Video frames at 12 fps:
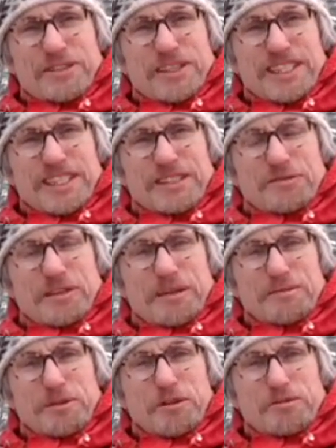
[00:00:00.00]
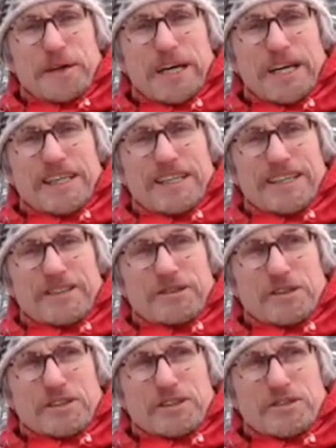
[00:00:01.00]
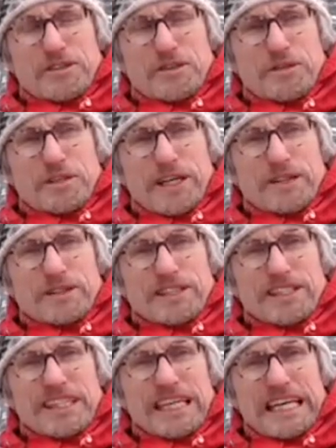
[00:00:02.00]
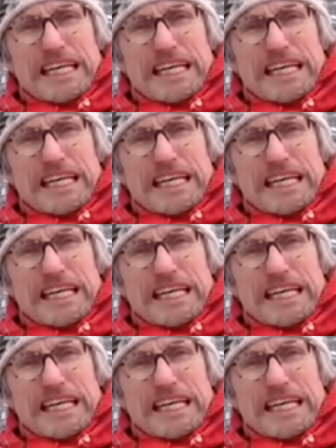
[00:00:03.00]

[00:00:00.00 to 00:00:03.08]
This is when I moved back uh, to Oslo in 2000.